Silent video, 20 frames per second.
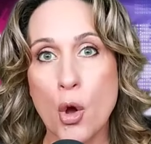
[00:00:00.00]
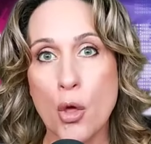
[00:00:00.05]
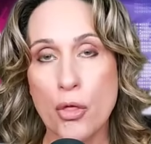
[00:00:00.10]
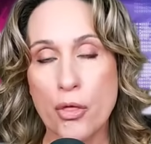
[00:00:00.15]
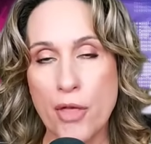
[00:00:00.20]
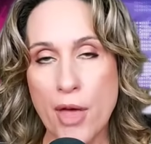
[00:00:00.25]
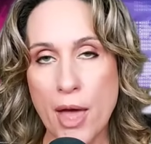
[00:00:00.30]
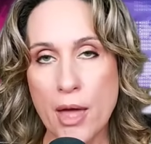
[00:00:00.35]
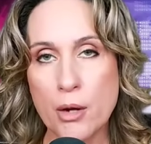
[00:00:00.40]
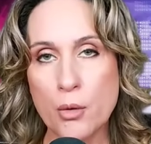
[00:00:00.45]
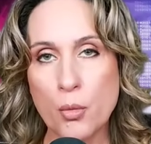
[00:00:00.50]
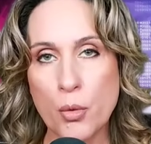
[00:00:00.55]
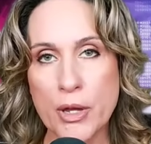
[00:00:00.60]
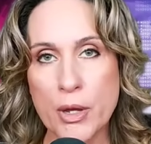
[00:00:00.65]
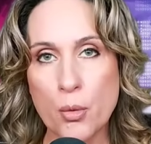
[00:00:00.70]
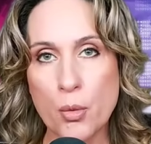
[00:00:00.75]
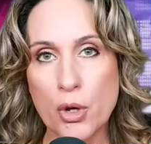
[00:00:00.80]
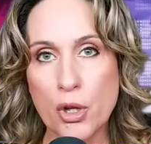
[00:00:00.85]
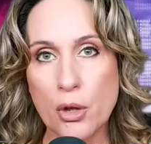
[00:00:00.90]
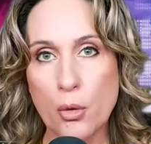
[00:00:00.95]
Then
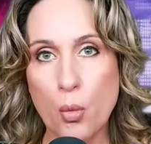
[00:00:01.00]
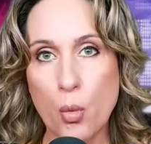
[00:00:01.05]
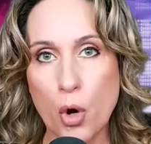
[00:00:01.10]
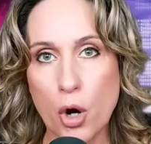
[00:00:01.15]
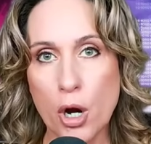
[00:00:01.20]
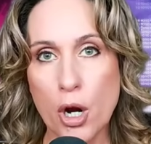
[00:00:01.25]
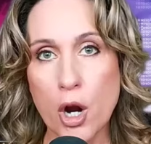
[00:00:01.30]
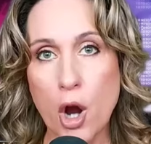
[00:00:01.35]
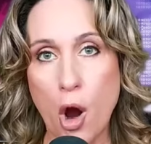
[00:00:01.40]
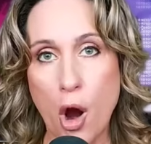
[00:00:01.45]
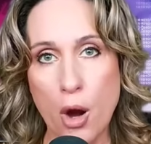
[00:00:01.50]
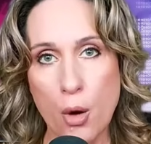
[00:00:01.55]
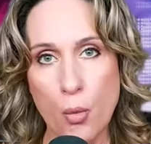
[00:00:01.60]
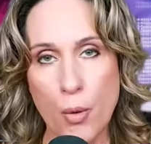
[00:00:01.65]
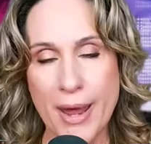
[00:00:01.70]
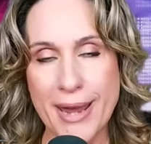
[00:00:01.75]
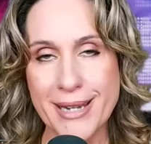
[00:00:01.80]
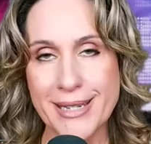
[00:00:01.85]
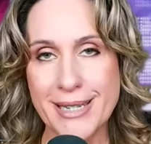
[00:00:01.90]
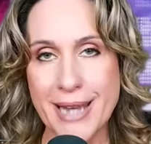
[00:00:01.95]
we will work our
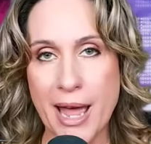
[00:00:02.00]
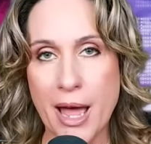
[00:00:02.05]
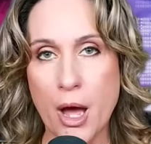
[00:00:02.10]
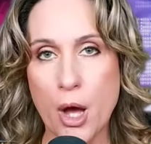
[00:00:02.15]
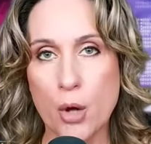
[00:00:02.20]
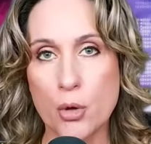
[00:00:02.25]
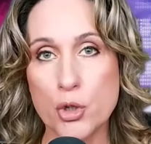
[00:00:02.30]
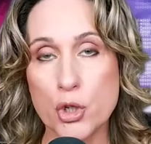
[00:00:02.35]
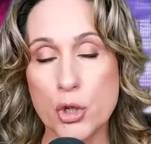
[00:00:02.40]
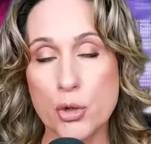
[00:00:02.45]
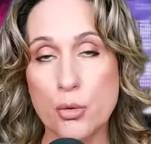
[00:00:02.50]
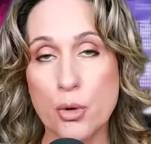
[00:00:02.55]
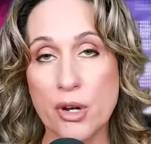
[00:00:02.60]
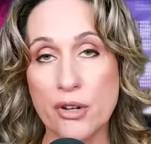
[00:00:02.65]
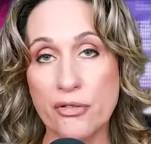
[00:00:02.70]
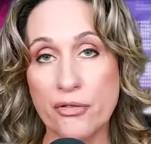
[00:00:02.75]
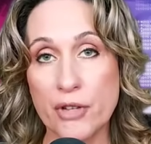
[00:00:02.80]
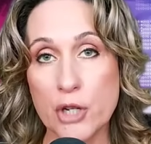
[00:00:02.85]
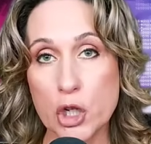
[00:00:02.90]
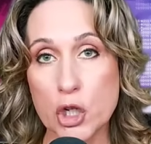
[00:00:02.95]
way down to
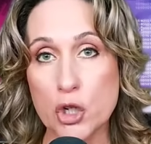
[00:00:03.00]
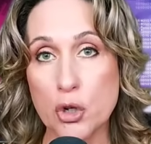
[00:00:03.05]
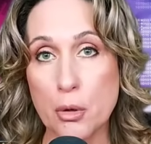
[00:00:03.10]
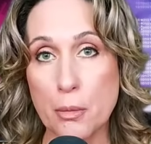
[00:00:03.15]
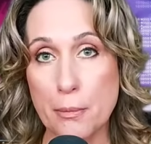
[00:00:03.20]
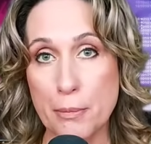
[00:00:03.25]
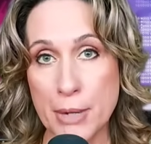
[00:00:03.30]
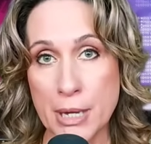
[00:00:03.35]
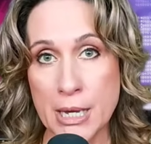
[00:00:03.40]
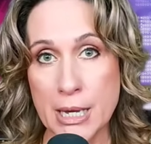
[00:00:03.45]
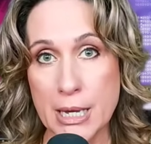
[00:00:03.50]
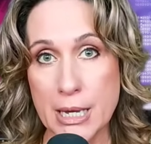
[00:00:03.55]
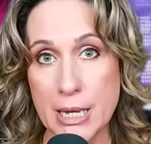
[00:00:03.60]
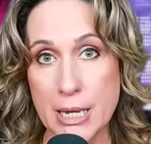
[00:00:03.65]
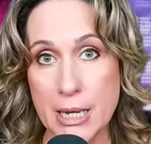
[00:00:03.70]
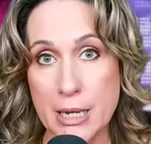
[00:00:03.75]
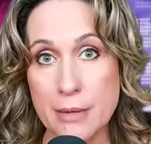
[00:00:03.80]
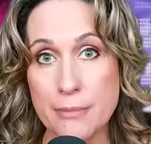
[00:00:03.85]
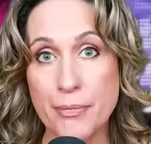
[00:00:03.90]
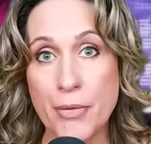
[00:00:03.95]
Official
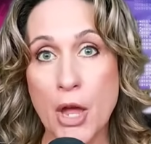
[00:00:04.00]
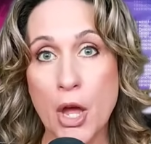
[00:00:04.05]
B,